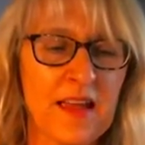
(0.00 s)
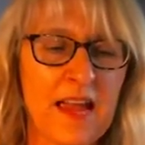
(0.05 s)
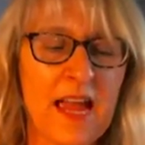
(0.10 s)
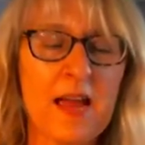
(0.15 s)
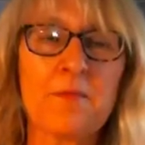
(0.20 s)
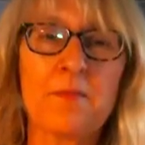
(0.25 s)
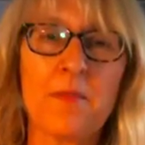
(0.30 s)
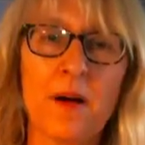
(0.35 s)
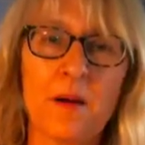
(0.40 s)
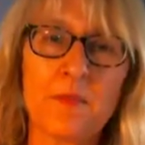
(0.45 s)

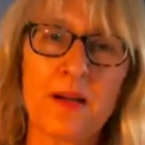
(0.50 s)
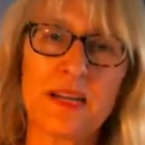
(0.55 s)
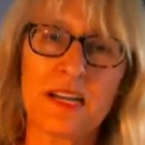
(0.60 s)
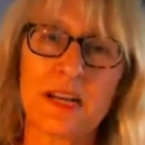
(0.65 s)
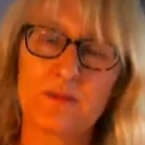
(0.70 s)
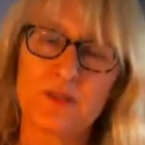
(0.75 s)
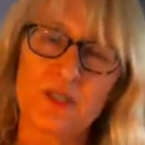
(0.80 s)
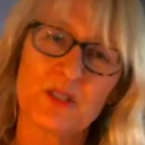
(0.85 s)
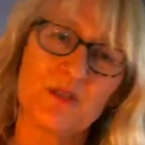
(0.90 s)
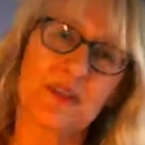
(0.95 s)
a bumping
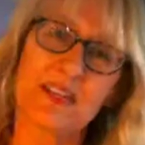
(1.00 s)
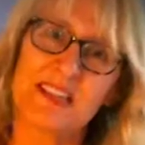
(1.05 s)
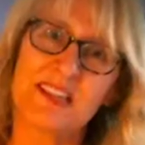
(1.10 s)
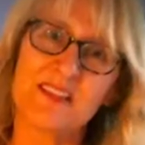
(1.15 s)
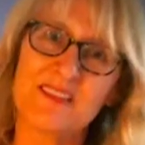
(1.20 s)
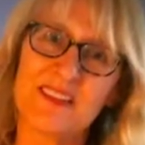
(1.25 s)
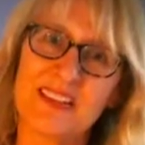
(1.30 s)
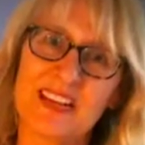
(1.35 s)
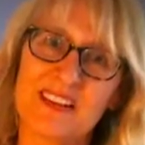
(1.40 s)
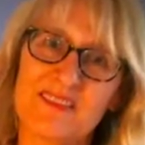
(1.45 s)
up to a
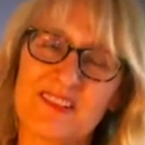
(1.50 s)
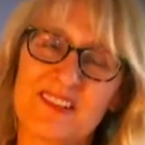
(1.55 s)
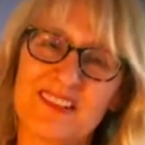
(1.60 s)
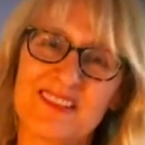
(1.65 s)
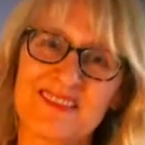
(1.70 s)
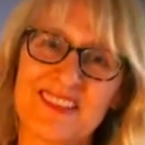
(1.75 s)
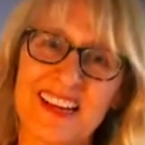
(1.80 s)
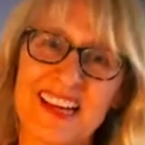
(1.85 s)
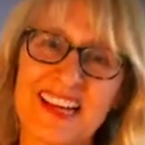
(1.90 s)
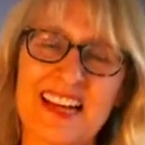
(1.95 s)
new level,
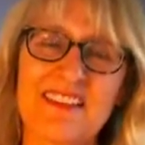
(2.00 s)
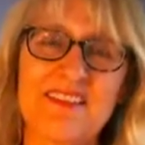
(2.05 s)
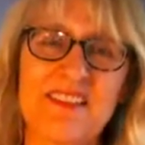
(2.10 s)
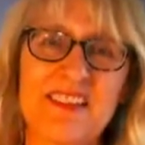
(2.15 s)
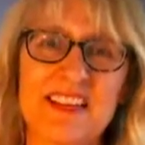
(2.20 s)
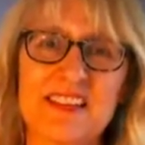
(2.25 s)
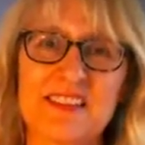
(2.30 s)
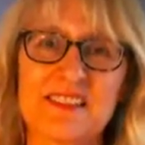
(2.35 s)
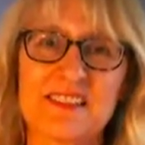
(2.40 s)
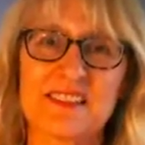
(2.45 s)
right?
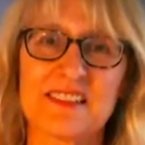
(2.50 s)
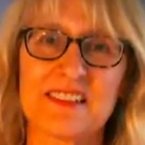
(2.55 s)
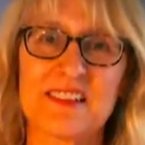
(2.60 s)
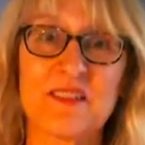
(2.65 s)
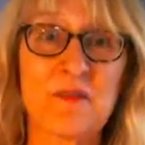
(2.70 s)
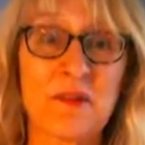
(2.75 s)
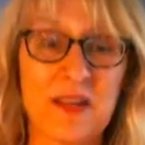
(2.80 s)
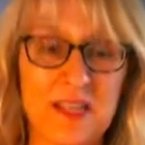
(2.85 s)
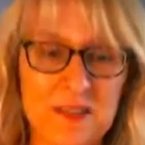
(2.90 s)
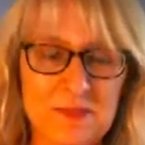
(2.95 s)
Everything's
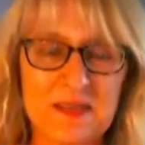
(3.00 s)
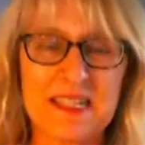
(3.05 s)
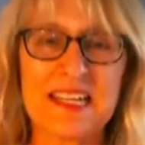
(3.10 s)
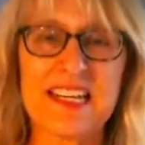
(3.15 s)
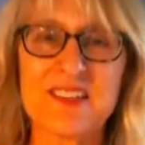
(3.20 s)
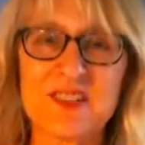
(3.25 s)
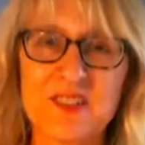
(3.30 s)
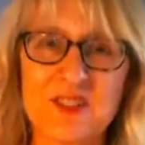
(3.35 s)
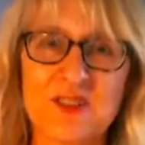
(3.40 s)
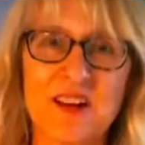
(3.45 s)
been
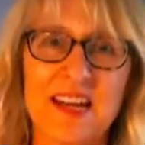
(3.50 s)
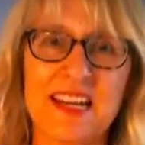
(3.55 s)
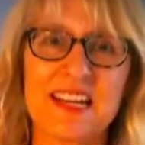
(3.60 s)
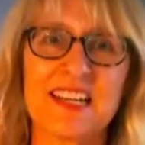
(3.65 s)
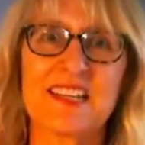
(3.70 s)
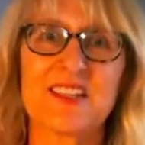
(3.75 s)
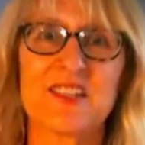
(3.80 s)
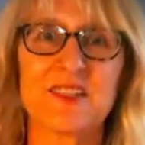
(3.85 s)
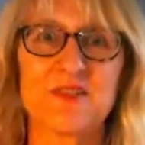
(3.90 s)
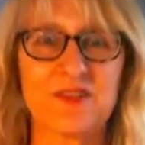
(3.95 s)

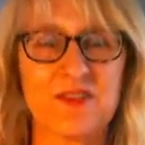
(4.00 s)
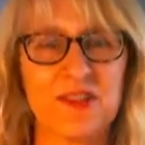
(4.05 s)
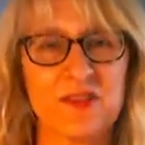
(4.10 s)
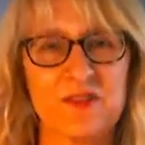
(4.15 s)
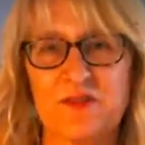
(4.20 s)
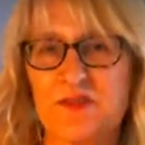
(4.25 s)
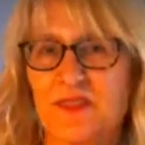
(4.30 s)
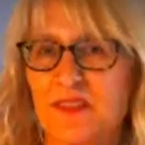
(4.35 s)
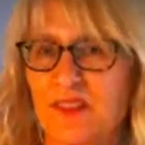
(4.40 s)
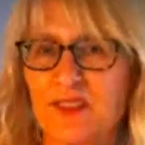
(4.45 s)
integrated, you've
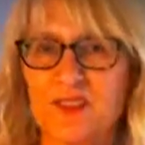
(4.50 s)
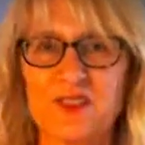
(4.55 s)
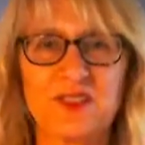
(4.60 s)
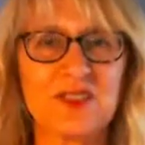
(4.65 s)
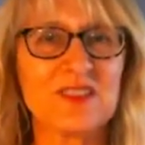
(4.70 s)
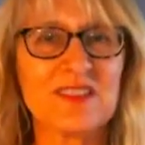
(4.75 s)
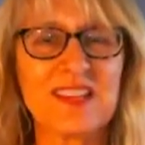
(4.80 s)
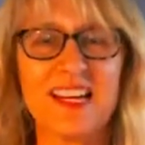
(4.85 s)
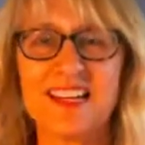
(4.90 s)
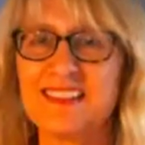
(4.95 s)
learned
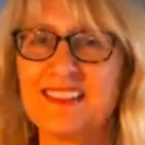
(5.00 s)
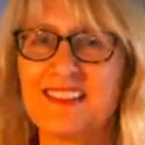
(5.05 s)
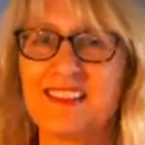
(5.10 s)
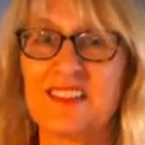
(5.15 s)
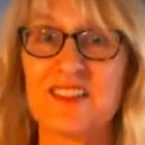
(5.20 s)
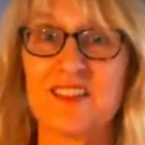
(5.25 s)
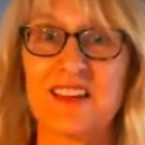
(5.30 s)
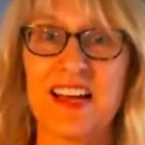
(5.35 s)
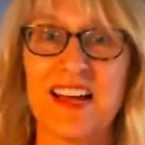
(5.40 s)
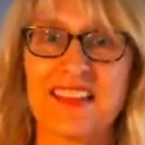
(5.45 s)
your lessons,
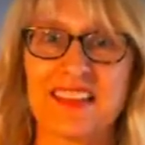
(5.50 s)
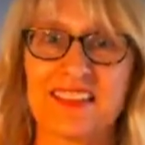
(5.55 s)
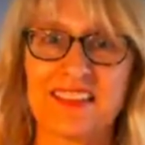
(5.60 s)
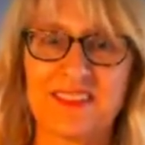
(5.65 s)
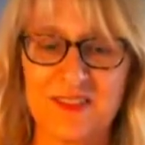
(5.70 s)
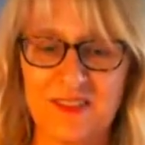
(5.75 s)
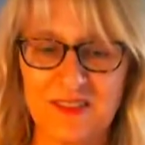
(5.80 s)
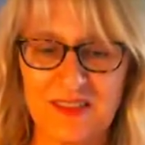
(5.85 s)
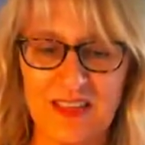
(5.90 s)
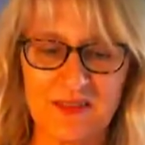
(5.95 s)
and you're at this
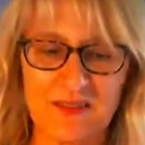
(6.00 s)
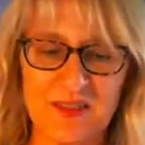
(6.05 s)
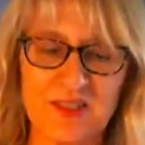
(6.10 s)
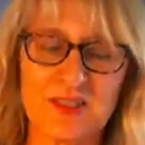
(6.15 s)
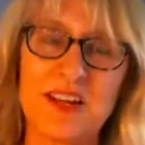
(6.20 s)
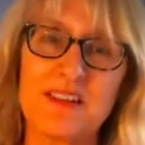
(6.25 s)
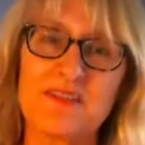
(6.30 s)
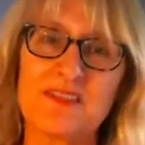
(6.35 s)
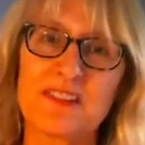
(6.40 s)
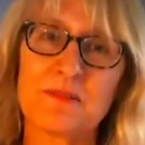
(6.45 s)
new level.
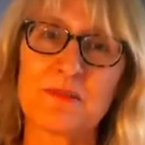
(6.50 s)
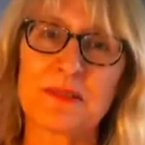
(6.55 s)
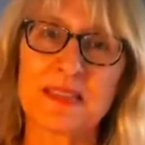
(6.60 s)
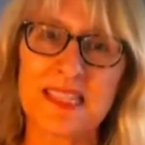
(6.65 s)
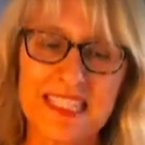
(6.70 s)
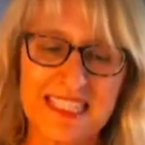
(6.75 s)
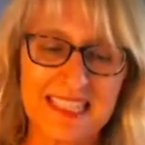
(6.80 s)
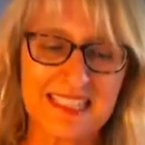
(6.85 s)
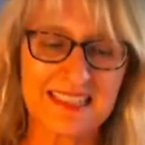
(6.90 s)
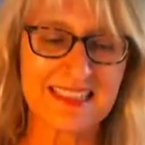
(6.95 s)
You have
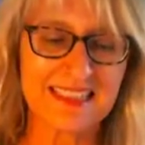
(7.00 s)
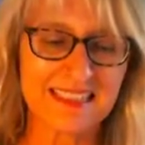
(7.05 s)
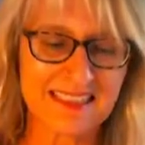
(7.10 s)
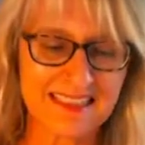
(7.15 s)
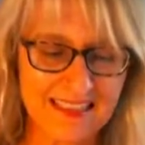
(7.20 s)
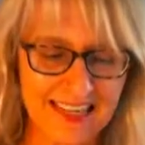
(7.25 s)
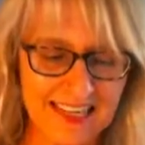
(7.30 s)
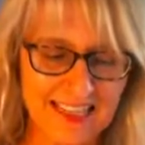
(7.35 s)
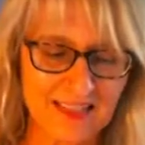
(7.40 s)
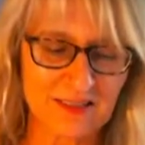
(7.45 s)
completed the
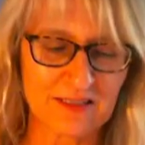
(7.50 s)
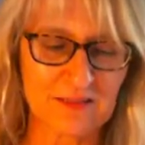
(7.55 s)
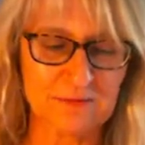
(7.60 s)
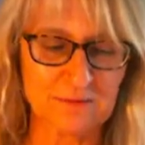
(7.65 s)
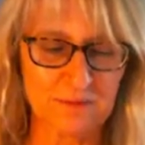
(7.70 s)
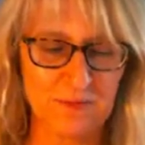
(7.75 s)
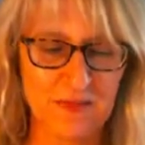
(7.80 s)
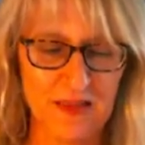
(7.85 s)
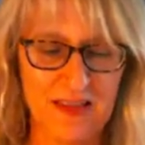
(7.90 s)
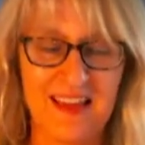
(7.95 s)
cycle
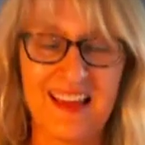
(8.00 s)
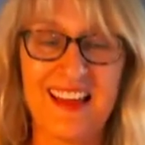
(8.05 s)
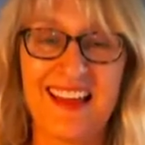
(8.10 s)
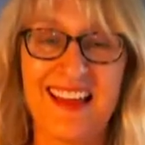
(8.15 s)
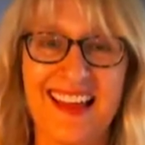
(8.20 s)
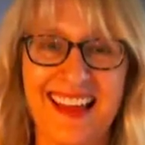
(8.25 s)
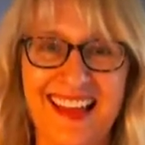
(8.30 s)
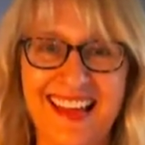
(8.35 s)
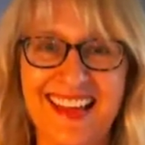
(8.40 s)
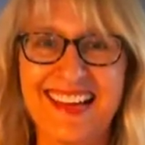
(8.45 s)

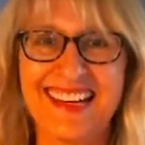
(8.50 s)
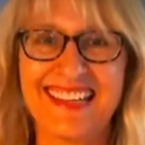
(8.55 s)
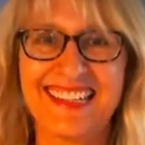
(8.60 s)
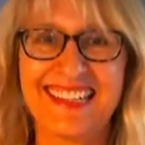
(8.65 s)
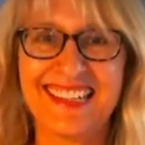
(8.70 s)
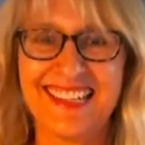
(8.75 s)
and